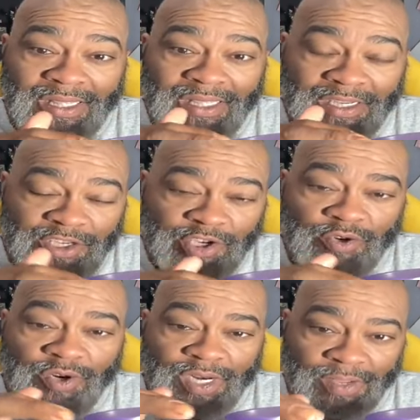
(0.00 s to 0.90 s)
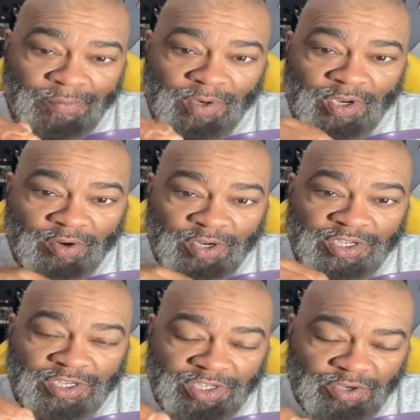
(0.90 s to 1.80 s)
the children and the
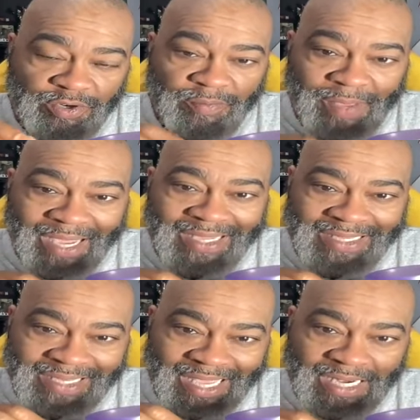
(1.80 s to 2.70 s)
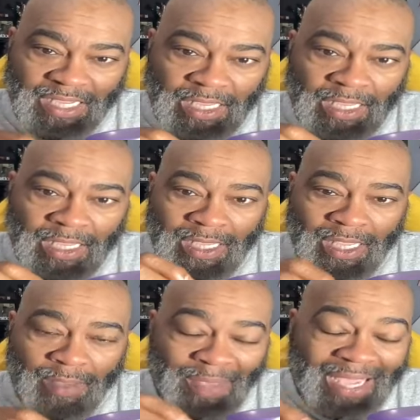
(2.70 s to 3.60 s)
Christian children Pakistani
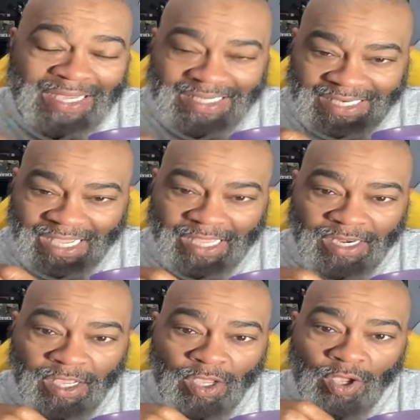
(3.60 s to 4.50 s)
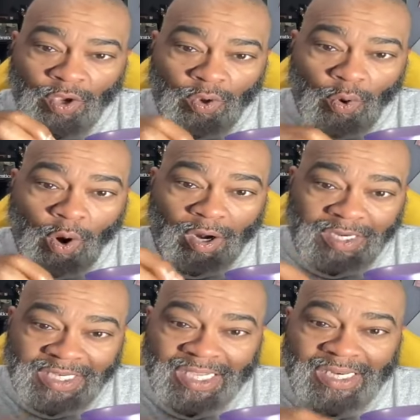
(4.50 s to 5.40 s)
in Pakistan who are
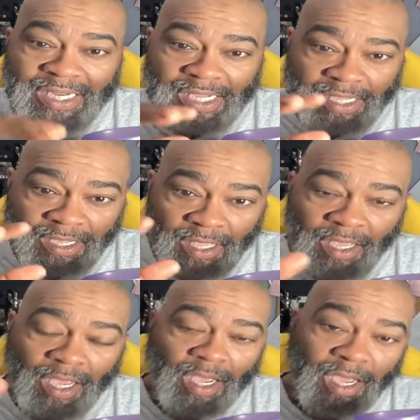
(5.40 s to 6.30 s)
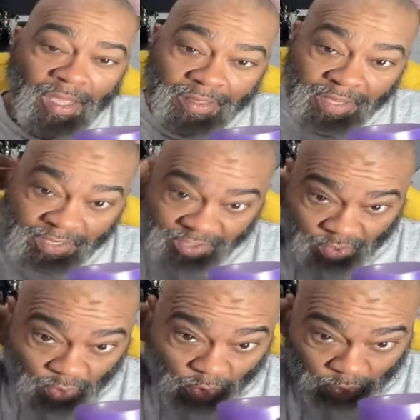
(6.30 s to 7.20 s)
attending uh, their
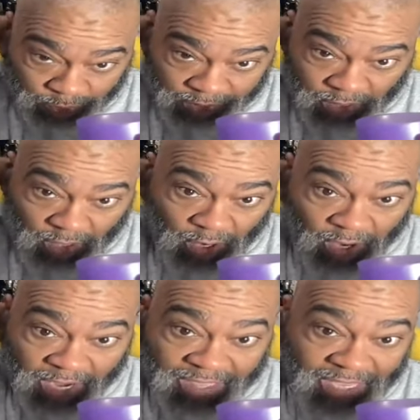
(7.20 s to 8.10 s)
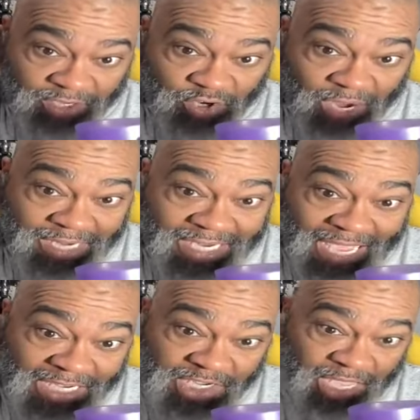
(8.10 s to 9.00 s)
schools. All right, they're trying to
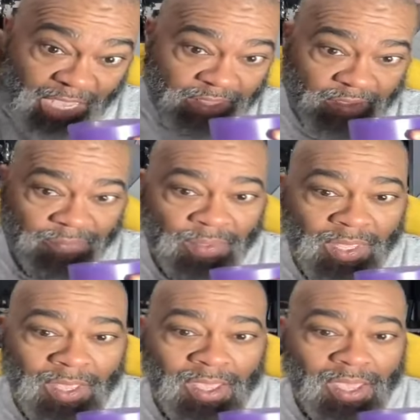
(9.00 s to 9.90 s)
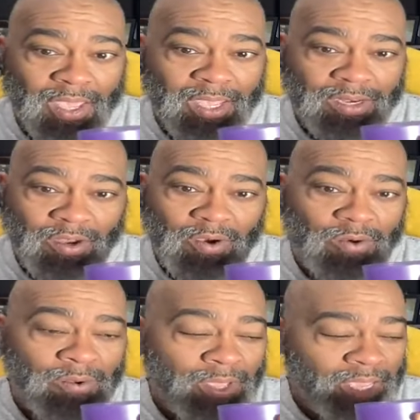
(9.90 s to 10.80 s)
educate them, and
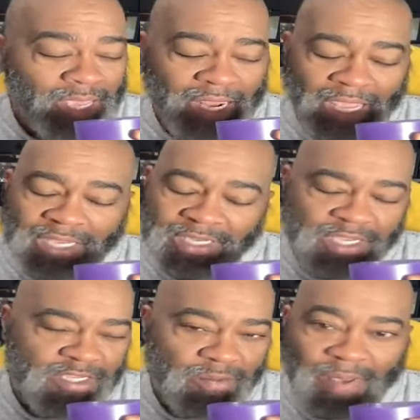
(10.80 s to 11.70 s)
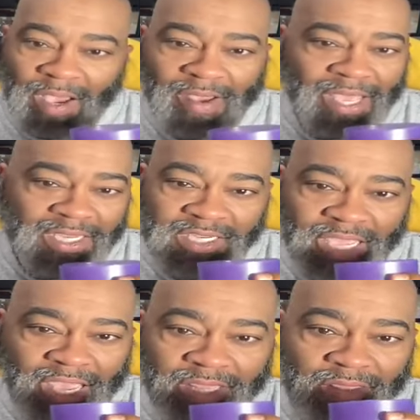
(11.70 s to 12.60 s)
no, it ain't just about
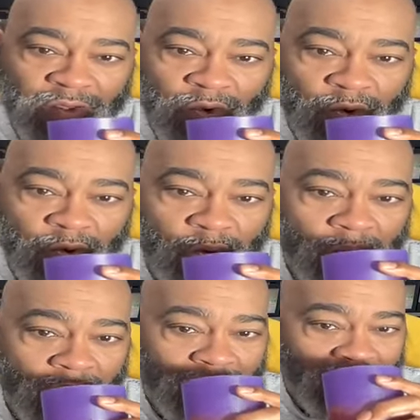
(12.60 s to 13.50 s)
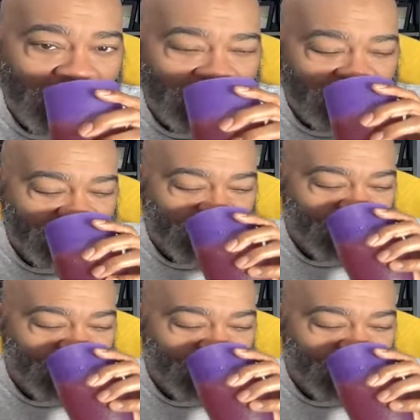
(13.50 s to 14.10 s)
educating who God is.